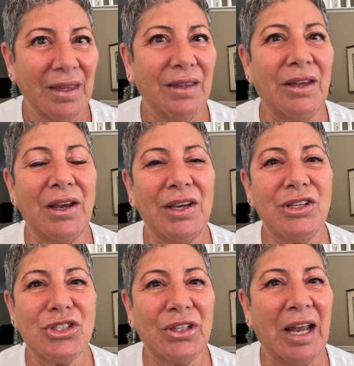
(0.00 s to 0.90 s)
They
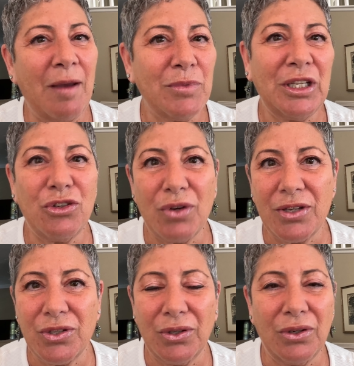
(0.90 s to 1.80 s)
should empty a
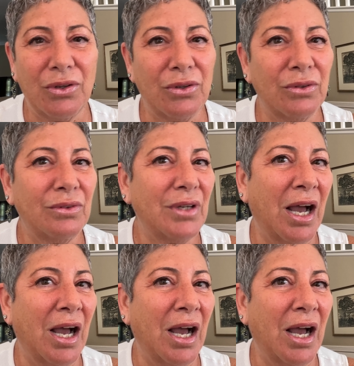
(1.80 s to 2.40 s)
dresser,